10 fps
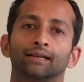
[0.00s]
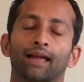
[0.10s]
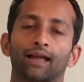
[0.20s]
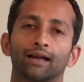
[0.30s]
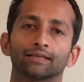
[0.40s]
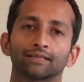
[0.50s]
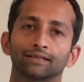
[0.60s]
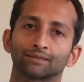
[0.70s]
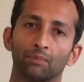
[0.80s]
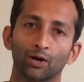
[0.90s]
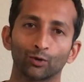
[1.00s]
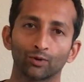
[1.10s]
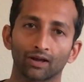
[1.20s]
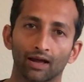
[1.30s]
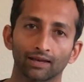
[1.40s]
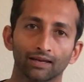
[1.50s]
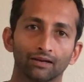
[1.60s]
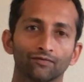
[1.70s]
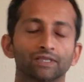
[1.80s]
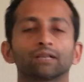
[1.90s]
Hey guys, it's Manu,
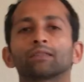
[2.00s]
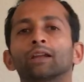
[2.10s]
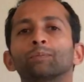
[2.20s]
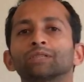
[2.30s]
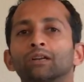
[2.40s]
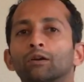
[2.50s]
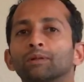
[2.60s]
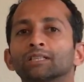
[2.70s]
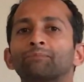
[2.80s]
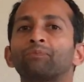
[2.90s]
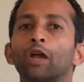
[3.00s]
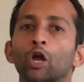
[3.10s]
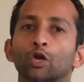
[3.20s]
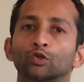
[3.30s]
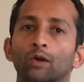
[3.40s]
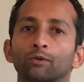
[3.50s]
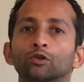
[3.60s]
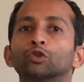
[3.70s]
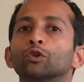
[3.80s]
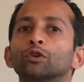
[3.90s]
physical therapist and herbalist. So I'm going
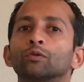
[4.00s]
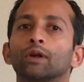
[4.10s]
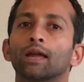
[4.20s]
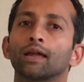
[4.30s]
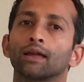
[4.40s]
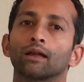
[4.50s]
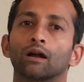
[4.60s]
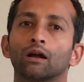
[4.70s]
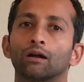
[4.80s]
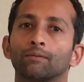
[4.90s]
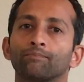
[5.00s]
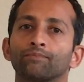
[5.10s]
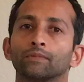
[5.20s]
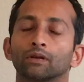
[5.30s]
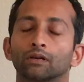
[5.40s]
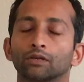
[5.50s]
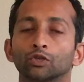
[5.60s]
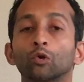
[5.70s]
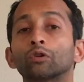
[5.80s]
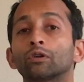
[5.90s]
to show you a
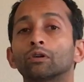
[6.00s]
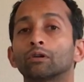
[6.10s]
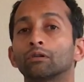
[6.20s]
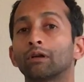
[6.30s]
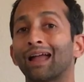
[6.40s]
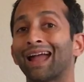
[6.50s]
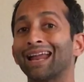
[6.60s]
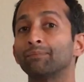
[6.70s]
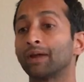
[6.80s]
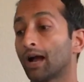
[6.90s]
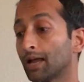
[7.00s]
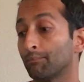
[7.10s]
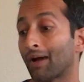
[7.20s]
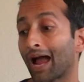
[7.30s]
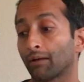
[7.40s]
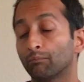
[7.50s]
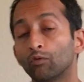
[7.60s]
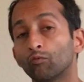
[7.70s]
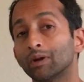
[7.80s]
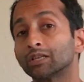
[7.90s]
shoulder hand behind back
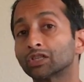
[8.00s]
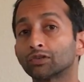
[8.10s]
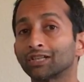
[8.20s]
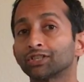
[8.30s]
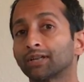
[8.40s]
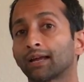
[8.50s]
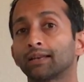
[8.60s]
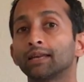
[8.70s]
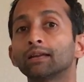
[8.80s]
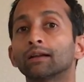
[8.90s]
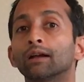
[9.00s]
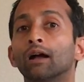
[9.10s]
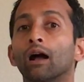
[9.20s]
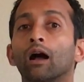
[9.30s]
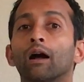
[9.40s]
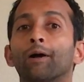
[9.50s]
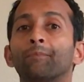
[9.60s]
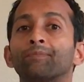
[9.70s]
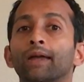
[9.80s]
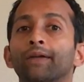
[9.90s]
movement stretch technique.
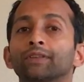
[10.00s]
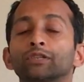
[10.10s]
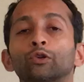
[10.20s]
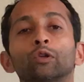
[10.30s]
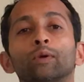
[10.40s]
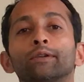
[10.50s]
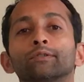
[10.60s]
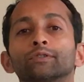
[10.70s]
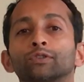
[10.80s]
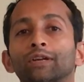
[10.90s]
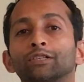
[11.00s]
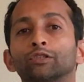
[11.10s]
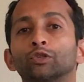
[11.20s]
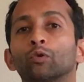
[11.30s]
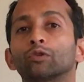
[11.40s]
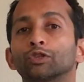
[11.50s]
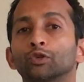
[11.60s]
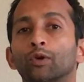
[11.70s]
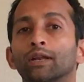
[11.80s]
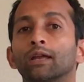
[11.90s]
And this is a good way to stretch the shoulder
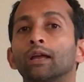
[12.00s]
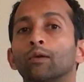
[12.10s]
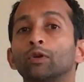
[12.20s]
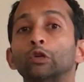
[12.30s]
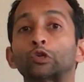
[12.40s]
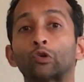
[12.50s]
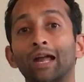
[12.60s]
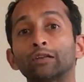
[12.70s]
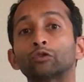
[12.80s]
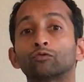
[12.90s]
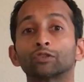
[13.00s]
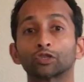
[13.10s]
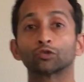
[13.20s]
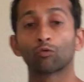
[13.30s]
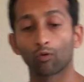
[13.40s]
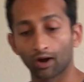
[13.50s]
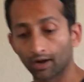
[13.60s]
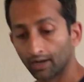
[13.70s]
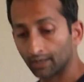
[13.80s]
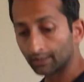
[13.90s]
joint when you're trying to restore
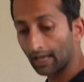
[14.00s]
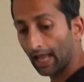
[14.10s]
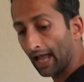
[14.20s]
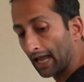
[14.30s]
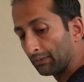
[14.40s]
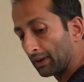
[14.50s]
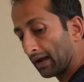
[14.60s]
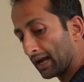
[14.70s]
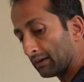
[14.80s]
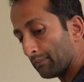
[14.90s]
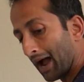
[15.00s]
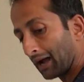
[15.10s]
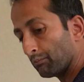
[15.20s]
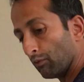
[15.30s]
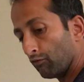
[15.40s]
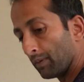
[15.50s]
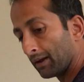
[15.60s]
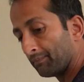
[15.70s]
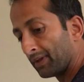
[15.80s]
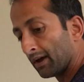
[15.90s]
the hand behind back
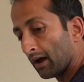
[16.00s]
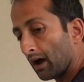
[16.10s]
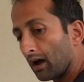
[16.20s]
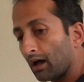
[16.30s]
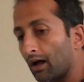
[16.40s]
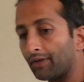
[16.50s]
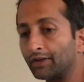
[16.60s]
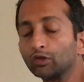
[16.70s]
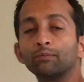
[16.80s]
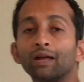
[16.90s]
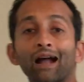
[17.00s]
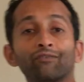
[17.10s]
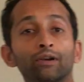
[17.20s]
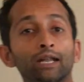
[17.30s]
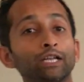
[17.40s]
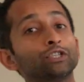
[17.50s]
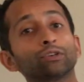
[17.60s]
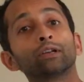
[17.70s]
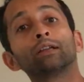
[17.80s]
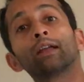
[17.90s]
movement. And this could be after an
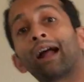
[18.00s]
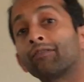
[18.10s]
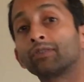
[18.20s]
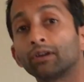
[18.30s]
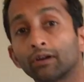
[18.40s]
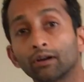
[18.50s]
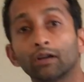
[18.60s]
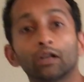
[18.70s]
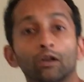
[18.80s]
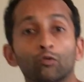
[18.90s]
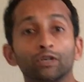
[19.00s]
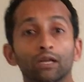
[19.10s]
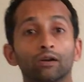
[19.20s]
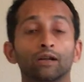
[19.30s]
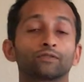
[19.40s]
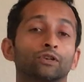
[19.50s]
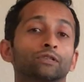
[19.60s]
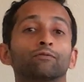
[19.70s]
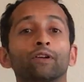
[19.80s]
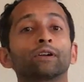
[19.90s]
injury, after rotator cuff
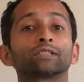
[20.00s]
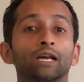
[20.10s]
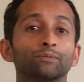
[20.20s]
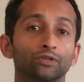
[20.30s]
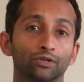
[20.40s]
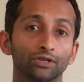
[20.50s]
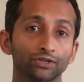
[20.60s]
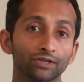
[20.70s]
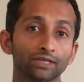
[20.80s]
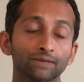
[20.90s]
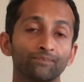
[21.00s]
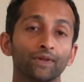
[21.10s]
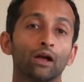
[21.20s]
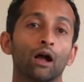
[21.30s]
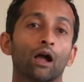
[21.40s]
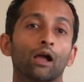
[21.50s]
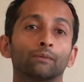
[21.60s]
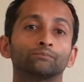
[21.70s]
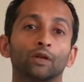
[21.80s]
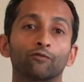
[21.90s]
surgery, various types of surgeries.
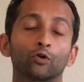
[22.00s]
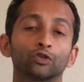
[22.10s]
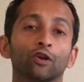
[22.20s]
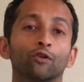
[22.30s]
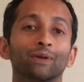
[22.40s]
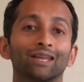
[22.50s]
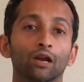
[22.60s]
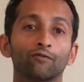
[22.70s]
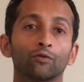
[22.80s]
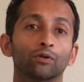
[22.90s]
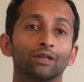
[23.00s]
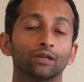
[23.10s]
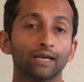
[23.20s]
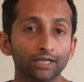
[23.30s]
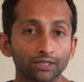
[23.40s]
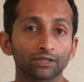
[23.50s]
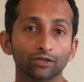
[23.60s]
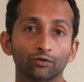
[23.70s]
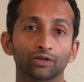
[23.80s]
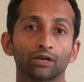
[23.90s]
Of course, you want to be careful in the initial
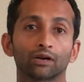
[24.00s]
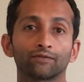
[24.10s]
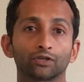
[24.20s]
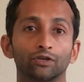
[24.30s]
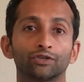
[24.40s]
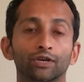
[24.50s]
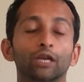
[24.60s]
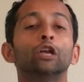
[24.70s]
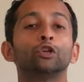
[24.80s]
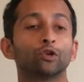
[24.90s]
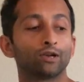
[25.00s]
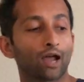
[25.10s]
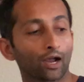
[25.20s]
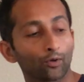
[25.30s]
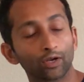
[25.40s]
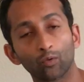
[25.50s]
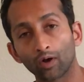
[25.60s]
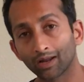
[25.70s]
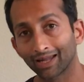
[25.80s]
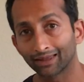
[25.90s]
stage of rotator cuff surgery. You're not going to
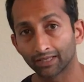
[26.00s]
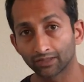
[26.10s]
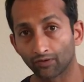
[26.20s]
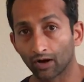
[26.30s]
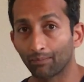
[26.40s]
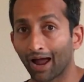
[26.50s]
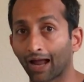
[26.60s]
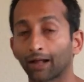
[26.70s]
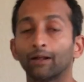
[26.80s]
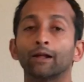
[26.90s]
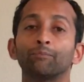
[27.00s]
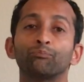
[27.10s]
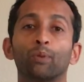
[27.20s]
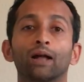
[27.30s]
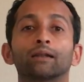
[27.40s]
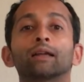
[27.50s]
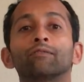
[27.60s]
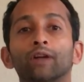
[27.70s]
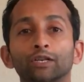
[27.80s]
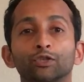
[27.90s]
want to get this far back. But
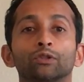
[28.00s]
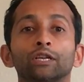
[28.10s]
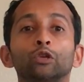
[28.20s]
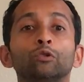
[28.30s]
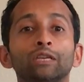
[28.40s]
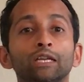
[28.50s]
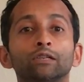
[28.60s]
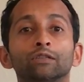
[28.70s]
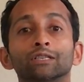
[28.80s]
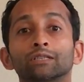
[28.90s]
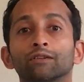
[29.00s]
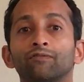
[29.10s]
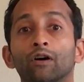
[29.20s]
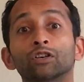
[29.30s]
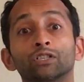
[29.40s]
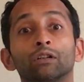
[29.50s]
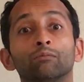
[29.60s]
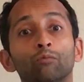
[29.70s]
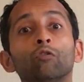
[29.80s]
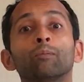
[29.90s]
eventually you need, this is a functional
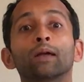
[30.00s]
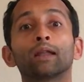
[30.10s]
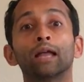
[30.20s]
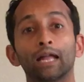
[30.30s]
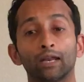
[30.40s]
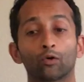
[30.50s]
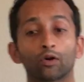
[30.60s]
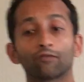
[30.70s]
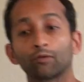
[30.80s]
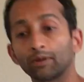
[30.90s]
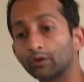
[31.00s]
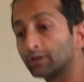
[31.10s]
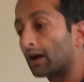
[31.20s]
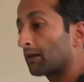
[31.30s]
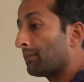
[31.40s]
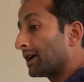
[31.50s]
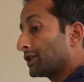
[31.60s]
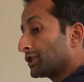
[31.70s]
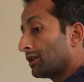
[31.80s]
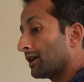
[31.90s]
movement. In order for me to tuck my
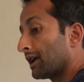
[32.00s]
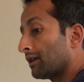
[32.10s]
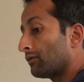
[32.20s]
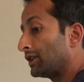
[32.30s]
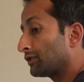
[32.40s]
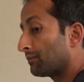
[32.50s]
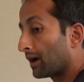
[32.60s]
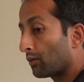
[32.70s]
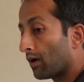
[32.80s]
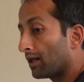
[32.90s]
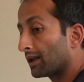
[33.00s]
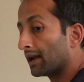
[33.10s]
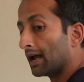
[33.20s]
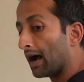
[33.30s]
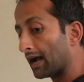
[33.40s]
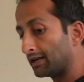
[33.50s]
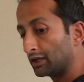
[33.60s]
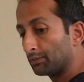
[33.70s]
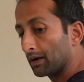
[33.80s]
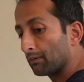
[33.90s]
shirt in, reach for my wallet, I need
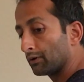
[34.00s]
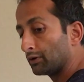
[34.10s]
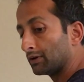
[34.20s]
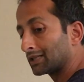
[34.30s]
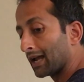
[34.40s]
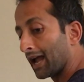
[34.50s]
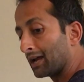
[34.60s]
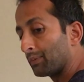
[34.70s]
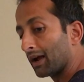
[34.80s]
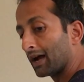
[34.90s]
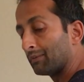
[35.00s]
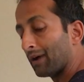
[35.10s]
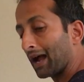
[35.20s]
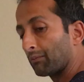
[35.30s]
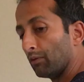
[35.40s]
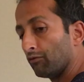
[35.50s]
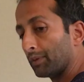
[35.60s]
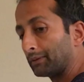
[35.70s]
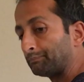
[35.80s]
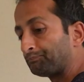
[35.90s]
to be able to do this hand behind back movement.